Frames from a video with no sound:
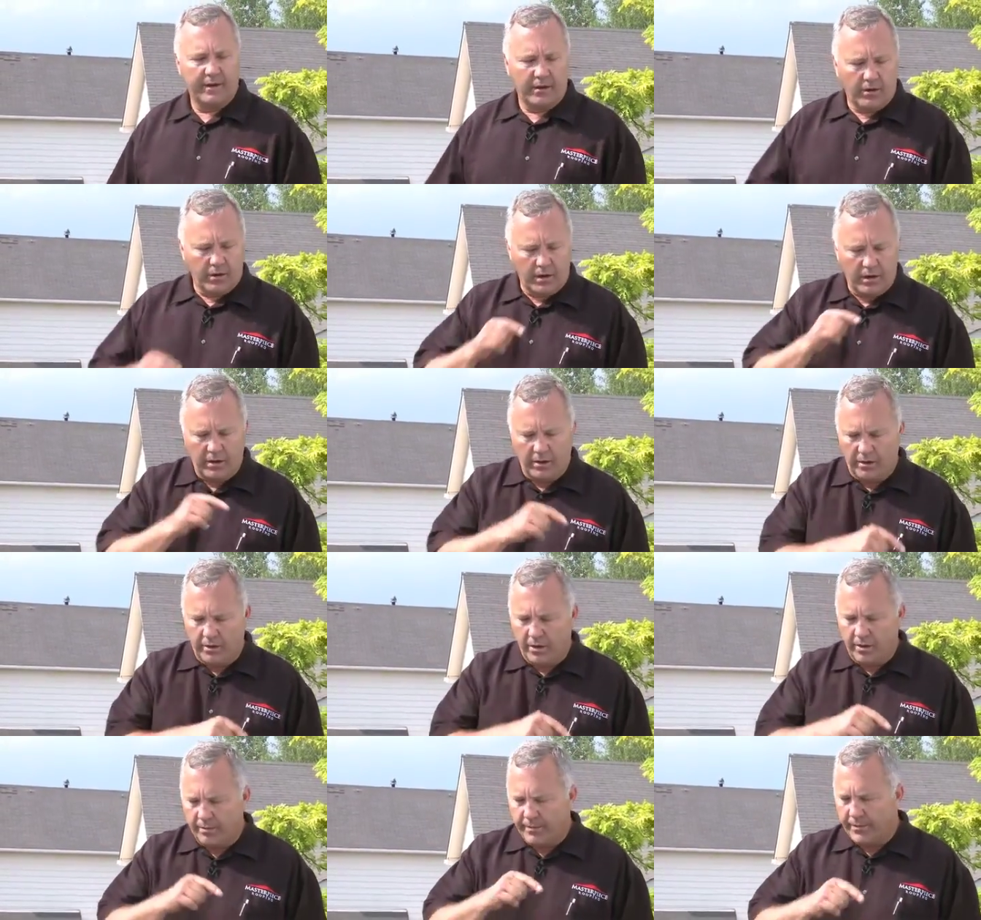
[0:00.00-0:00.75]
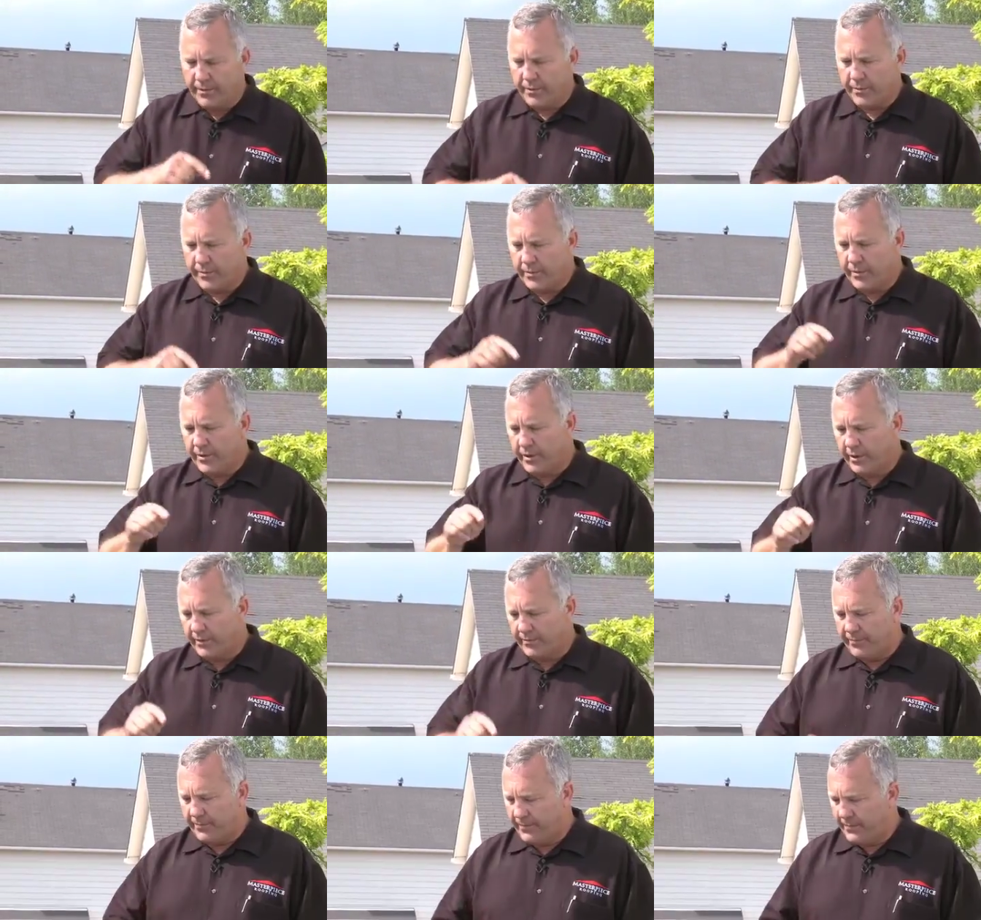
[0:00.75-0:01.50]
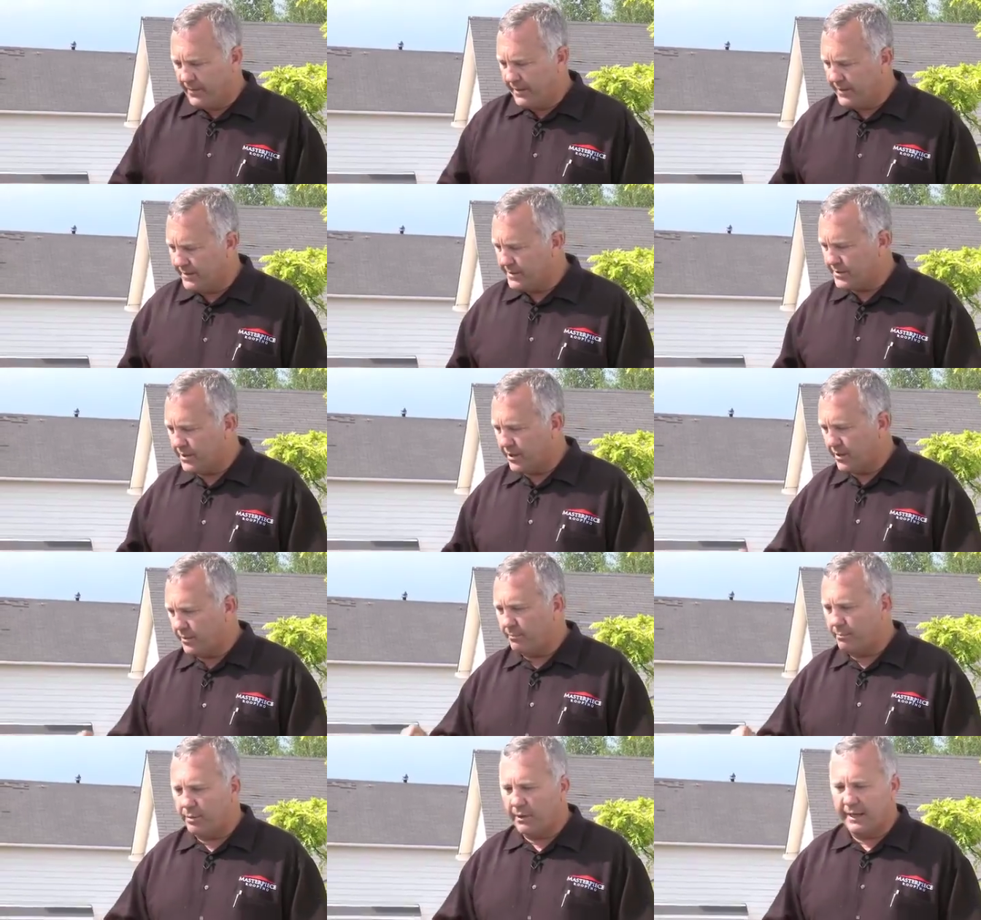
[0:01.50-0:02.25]
all over the roof in
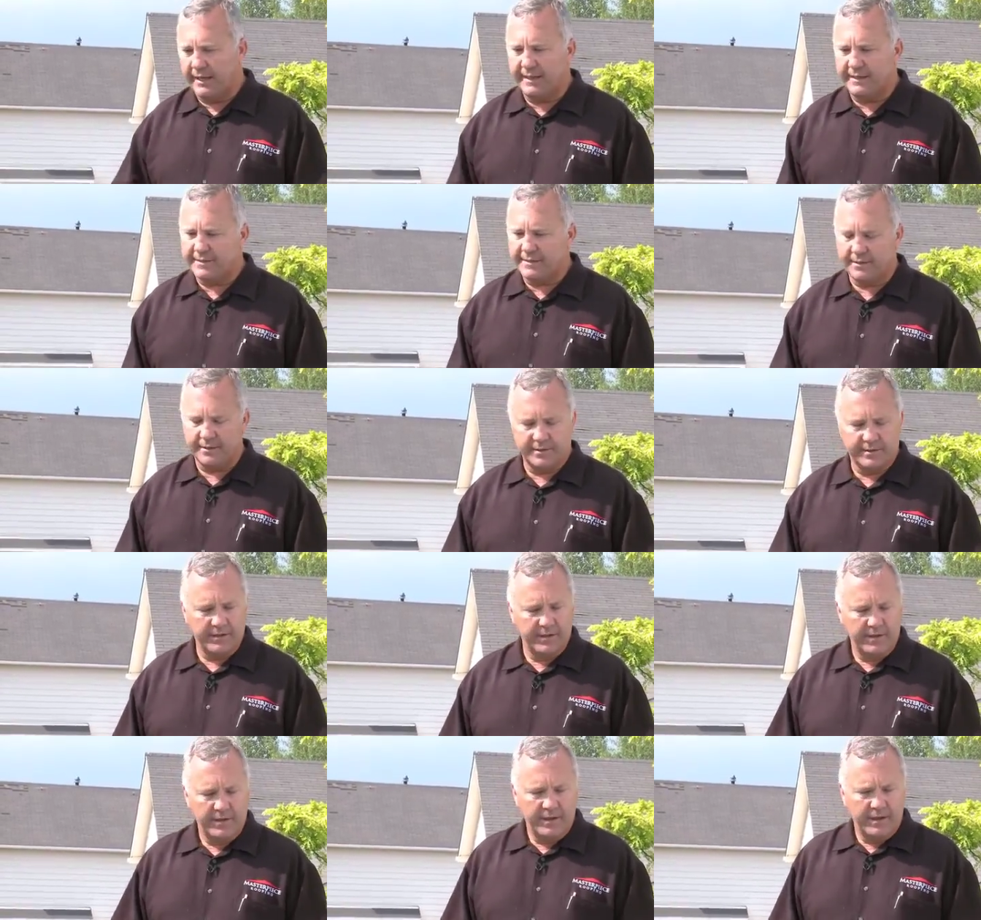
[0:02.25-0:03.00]
certain places.